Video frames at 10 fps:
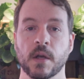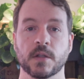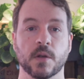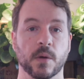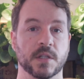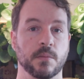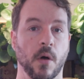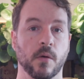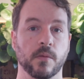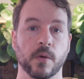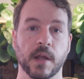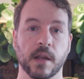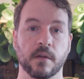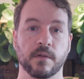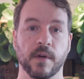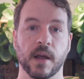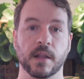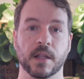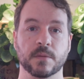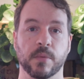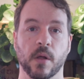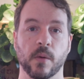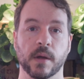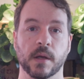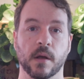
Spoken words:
So a small rotating fan that's blowing,